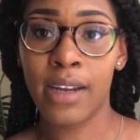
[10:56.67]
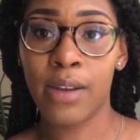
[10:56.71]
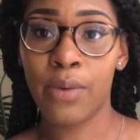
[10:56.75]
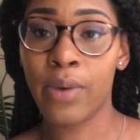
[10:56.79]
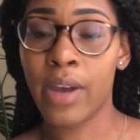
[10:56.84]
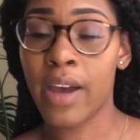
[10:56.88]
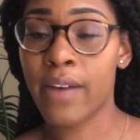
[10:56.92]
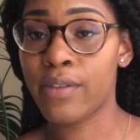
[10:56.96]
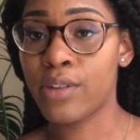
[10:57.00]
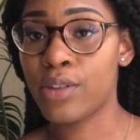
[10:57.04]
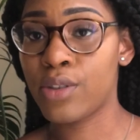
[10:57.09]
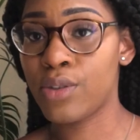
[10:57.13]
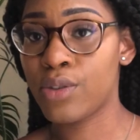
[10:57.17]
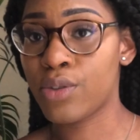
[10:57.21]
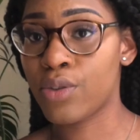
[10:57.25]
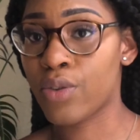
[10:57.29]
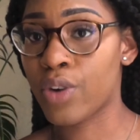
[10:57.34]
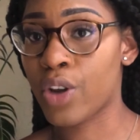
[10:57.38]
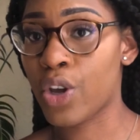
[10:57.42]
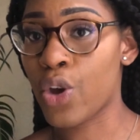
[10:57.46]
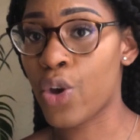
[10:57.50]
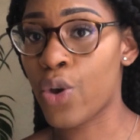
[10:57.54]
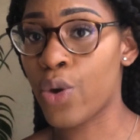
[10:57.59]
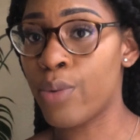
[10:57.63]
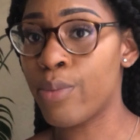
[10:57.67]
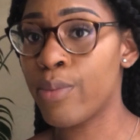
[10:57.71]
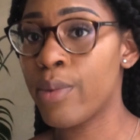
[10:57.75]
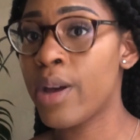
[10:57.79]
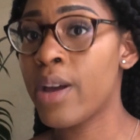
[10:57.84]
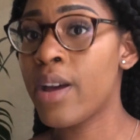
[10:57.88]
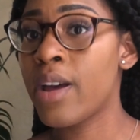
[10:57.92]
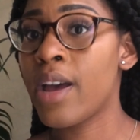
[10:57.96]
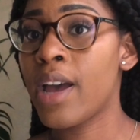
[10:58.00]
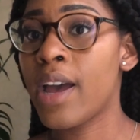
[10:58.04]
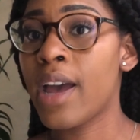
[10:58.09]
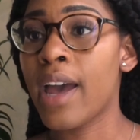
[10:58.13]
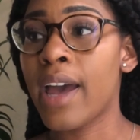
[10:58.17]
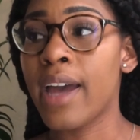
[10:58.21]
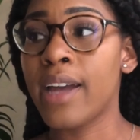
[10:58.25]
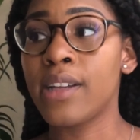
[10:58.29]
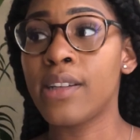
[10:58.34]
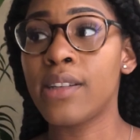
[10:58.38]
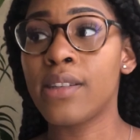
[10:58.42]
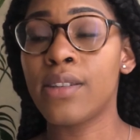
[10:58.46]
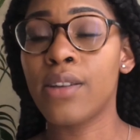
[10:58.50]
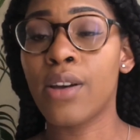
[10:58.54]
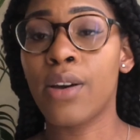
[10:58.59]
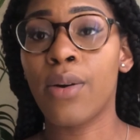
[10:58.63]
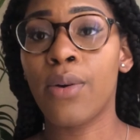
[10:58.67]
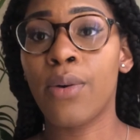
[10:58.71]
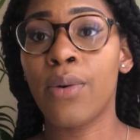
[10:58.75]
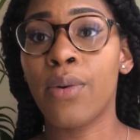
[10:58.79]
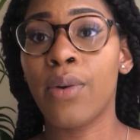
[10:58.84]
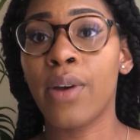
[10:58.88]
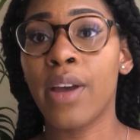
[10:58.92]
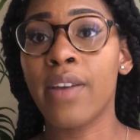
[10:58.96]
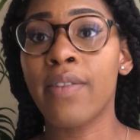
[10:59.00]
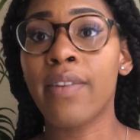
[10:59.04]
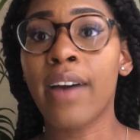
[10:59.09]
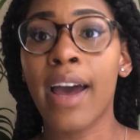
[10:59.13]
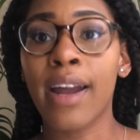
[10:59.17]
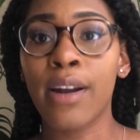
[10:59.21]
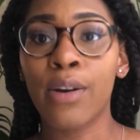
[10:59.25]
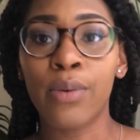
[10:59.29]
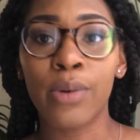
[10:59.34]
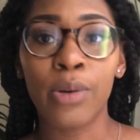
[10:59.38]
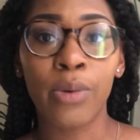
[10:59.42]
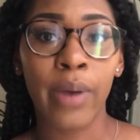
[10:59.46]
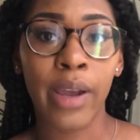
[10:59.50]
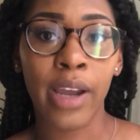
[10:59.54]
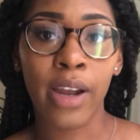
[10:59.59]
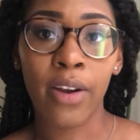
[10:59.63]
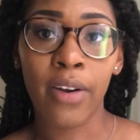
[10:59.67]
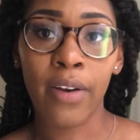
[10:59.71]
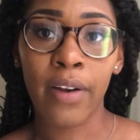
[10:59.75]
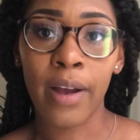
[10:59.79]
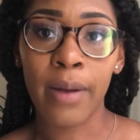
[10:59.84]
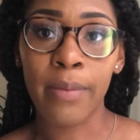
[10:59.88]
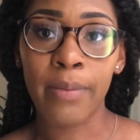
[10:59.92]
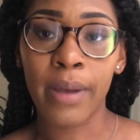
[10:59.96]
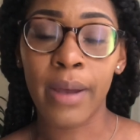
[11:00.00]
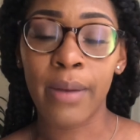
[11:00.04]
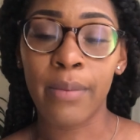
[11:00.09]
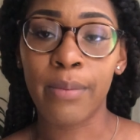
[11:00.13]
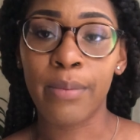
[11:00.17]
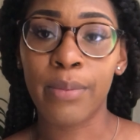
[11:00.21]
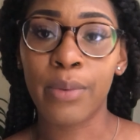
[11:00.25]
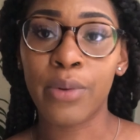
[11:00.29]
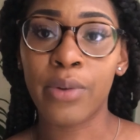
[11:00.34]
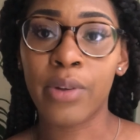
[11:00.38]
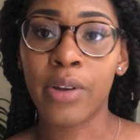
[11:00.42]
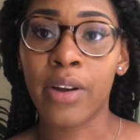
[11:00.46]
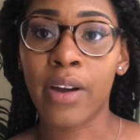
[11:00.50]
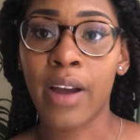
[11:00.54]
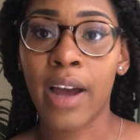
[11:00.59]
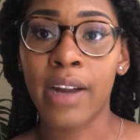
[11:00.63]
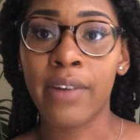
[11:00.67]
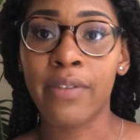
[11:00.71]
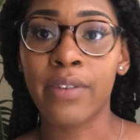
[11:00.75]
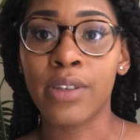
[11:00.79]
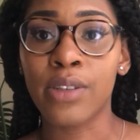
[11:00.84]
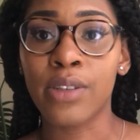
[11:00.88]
We have a 2-story home, and so if I don't want to wake her up and pull her out of her